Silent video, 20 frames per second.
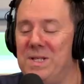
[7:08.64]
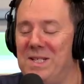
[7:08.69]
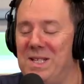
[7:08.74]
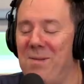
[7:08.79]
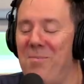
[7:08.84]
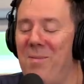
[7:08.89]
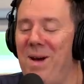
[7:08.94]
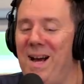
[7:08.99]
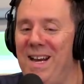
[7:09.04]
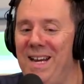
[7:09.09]

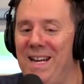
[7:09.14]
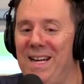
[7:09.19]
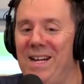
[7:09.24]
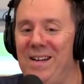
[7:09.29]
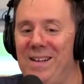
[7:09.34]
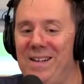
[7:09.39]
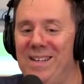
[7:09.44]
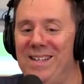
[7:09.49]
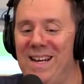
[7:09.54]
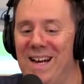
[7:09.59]
somebody
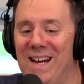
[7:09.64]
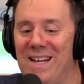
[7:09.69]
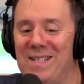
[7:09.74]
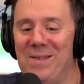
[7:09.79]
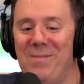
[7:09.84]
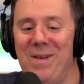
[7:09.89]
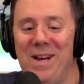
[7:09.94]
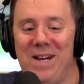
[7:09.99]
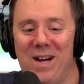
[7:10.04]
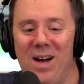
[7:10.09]

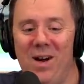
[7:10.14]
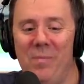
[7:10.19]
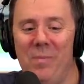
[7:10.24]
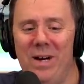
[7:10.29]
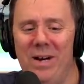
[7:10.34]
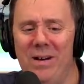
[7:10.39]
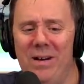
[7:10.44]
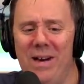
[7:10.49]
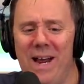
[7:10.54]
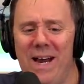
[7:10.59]

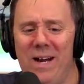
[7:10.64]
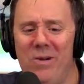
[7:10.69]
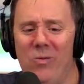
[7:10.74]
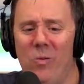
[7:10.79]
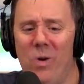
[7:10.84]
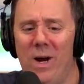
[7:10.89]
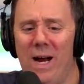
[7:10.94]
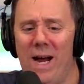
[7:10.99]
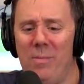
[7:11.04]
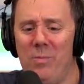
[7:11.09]
commented, Nate,
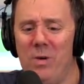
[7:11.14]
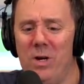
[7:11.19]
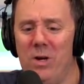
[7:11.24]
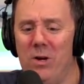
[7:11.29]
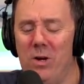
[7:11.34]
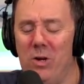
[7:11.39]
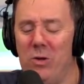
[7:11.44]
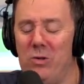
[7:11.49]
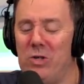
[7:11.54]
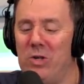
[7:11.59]
what happened to you?
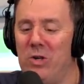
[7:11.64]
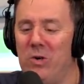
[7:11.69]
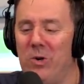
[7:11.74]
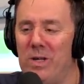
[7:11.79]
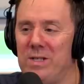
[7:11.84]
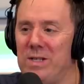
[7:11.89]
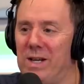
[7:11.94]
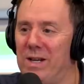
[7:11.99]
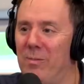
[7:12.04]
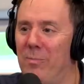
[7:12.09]
You used to
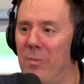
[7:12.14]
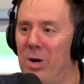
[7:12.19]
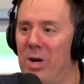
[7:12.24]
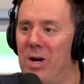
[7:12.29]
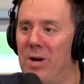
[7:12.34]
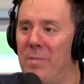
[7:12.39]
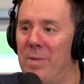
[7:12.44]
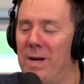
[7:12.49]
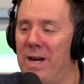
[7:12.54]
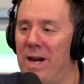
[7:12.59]
dress like a
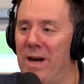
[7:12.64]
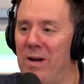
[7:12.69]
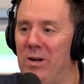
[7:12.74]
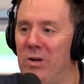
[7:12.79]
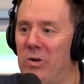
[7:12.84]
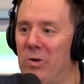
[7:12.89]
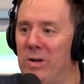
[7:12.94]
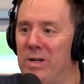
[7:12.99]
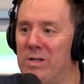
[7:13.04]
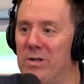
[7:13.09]
bum, and now you
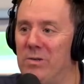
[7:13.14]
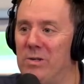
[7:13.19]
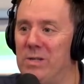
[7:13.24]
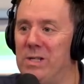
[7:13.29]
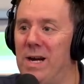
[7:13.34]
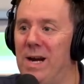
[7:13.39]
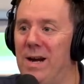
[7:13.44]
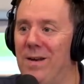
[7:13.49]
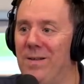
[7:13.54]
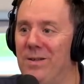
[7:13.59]
dress so
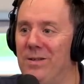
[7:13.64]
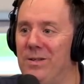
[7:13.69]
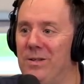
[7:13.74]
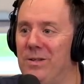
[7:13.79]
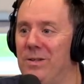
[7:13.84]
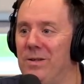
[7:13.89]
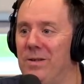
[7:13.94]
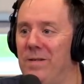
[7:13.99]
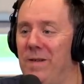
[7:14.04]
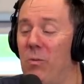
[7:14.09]

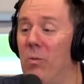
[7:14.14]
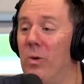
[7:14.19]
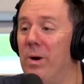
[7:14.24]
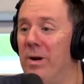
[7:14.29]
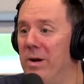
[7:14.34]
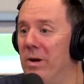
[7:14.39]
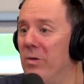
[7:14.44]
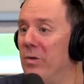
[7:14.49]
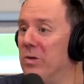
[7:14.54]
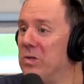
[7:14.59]
stylish. And they wanted to
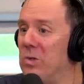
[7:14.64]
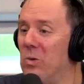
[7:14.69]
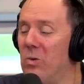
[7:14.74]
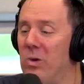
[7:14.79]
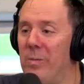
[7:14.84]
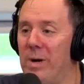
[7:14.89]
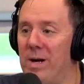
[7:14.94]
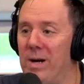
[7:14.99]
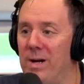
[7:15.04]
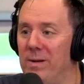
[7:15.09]
know the story
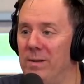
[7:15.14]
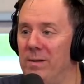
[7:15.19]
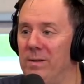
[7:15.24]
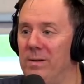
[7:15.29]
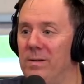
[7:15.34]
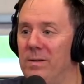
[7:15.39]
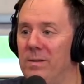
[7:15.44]
behind it.